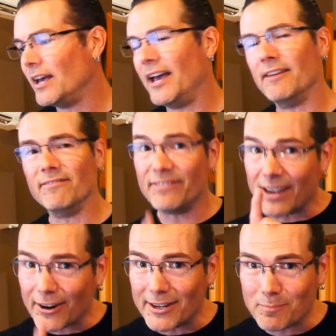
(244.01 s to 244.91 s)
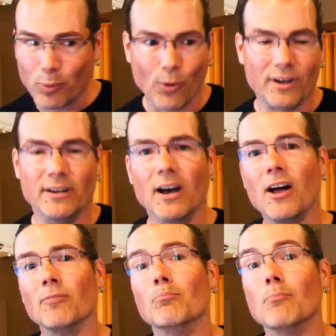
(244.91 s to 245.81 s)
And very important,
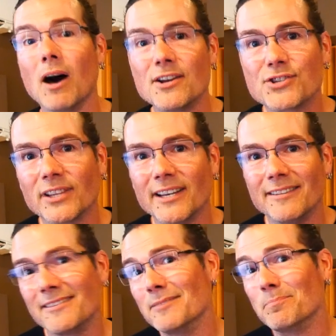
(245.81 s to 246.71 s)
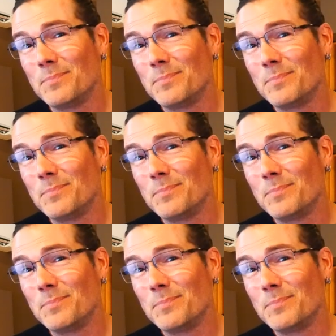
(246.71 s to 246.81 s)
I'll modulate the